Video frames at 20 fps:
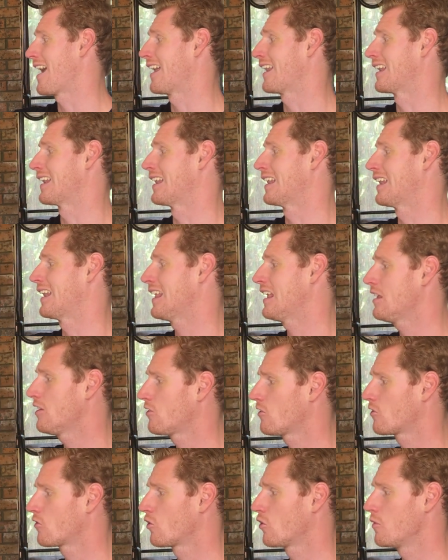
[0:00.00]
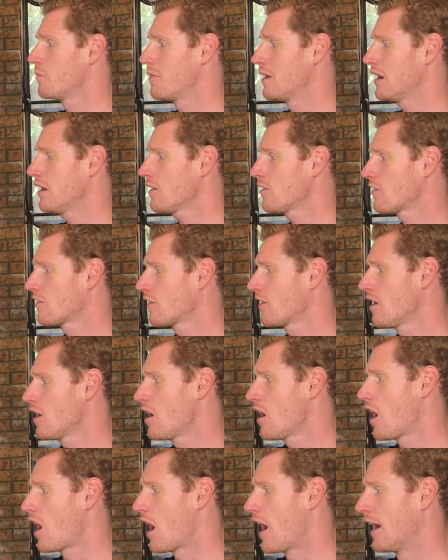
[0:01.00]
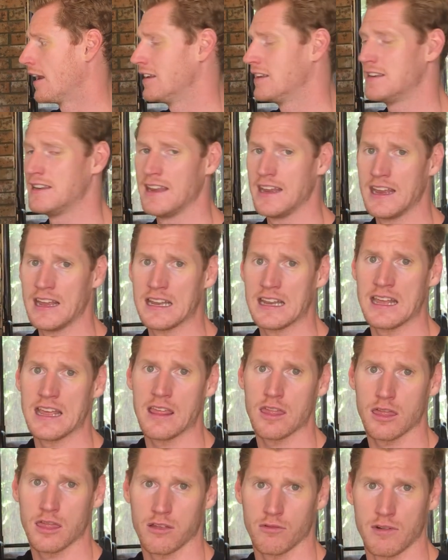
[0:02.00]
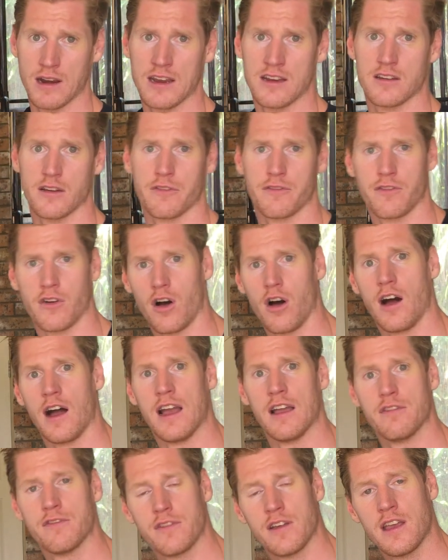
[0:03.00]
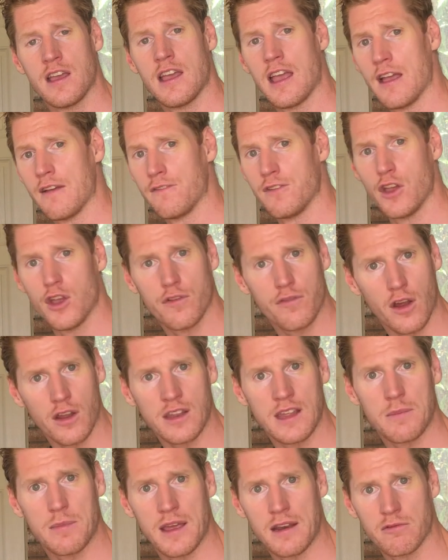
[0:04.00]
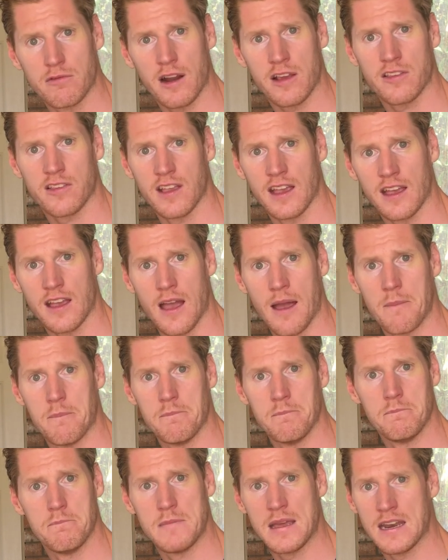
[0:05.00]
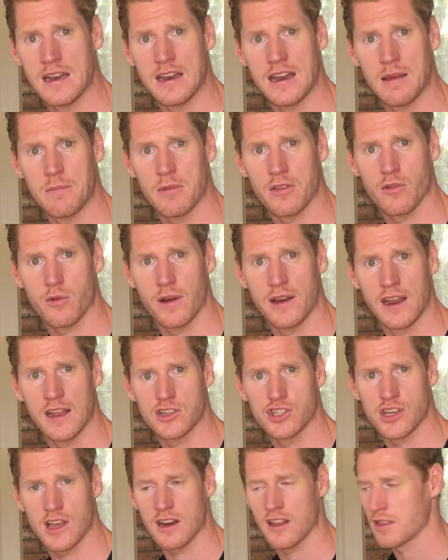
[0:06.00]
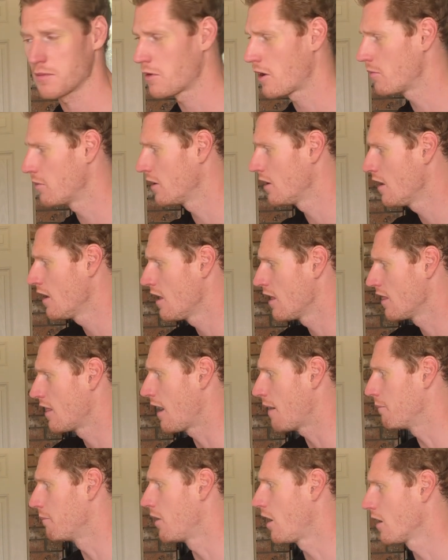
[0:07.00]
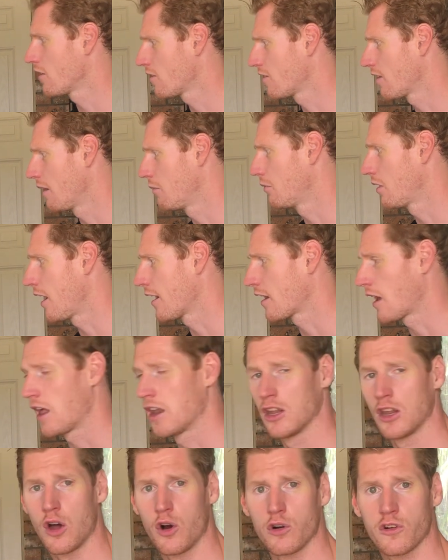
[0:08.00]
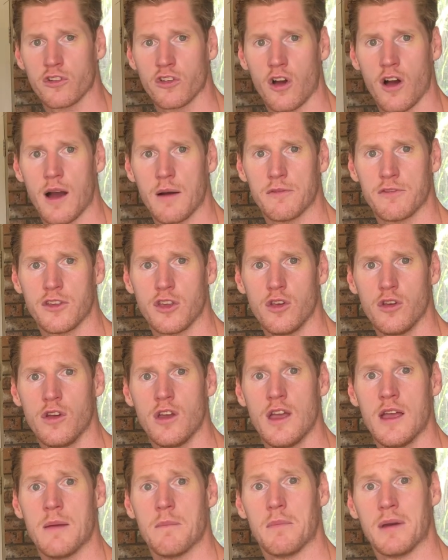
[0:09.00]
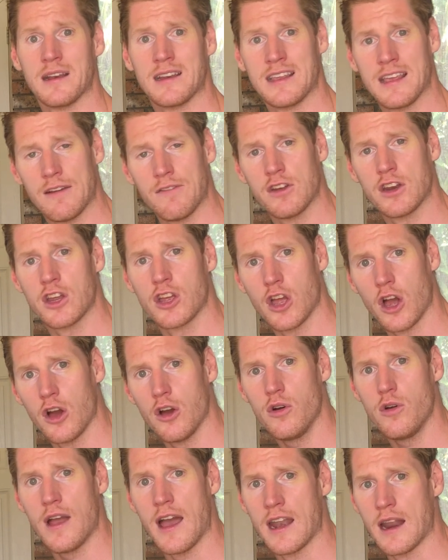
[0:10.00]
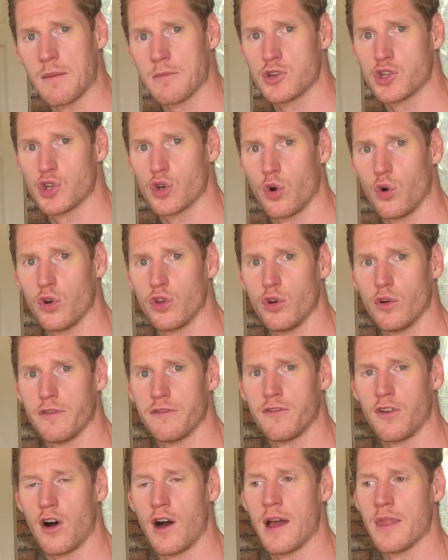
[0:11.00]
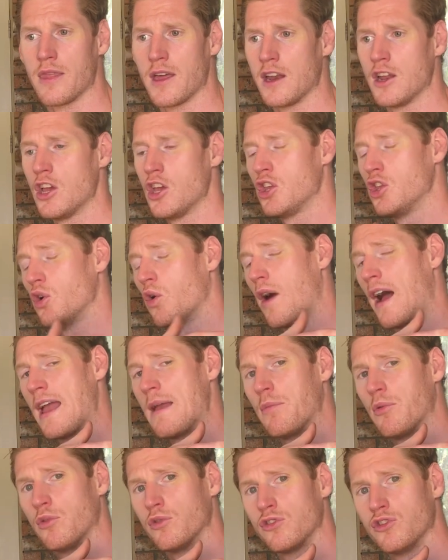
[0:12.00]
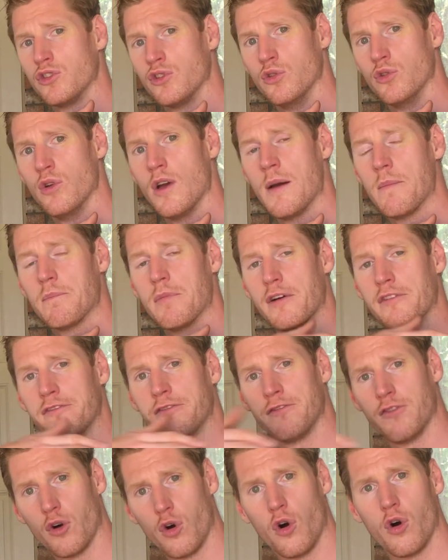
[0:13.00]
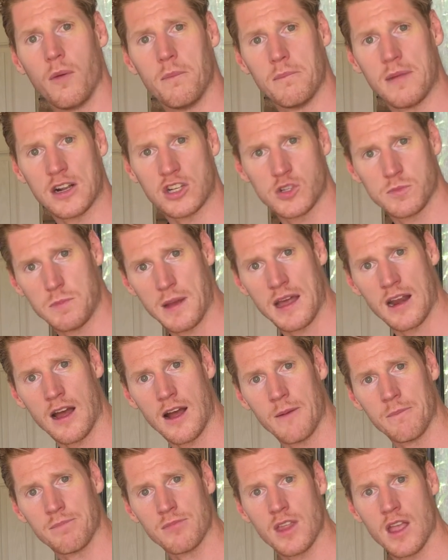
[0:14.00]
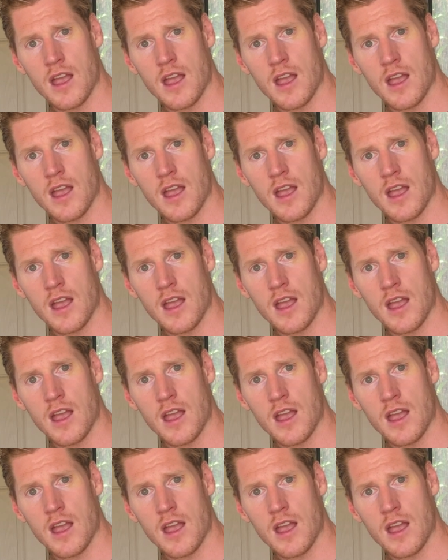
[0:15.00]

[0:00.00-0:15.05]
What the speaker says: at least 2 minutes, ideally 3 to 5. If you've only been resting a minute in between each set at the moment, that might seem like a long time for you, but give it a go, and I'm sure you'll find that you're able to perform much better